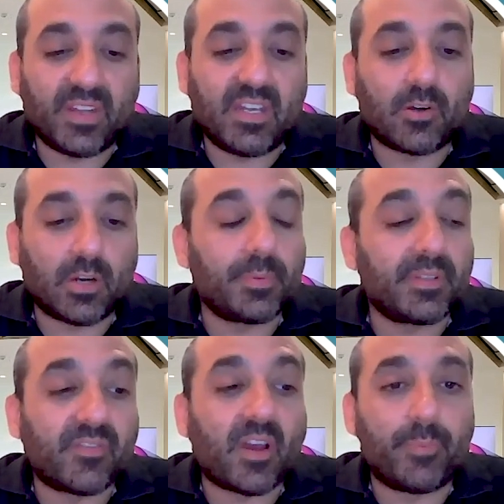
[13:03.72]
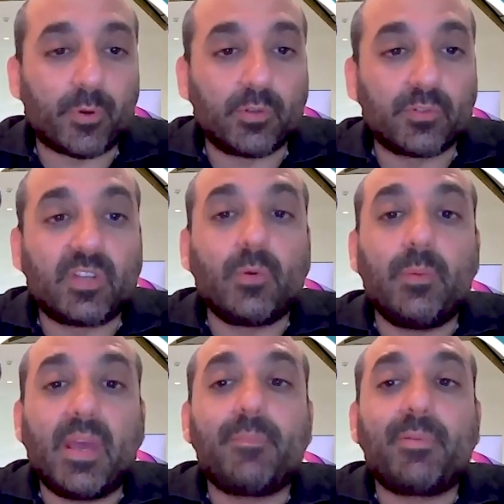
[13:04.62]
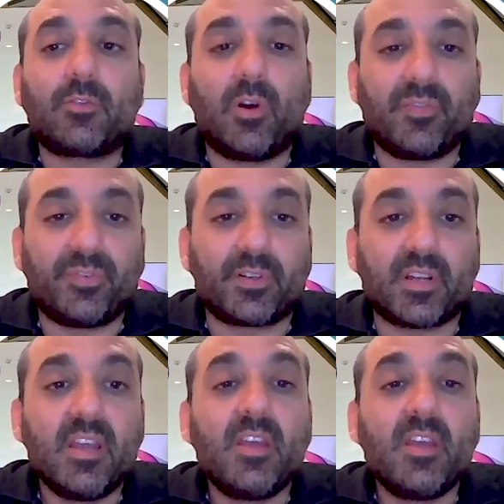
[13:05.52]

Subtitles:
very collaborative approach, they will be able to offer